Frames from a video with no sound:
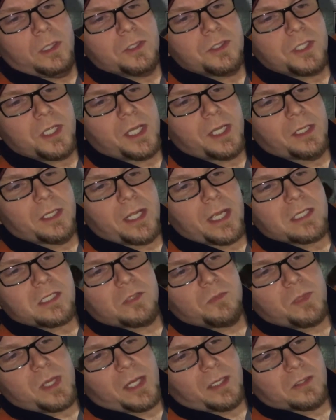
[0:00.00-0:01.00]
chicken. Got
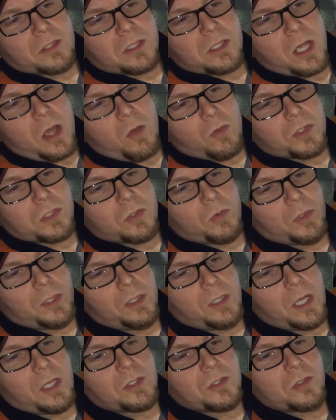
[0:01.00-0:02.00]
some kind of sauce on
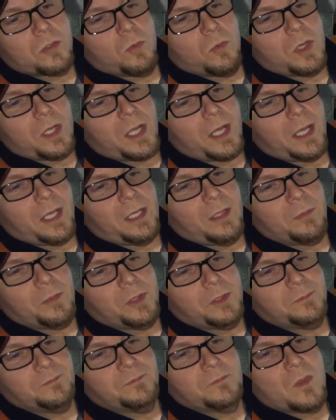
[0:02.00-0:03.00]
it. Not sure what kind,
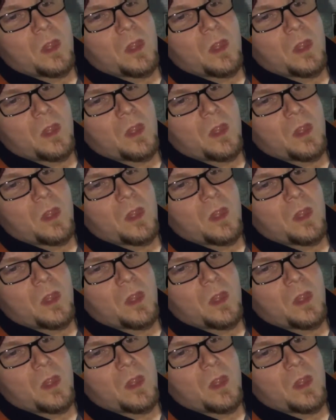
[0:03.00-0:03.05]
but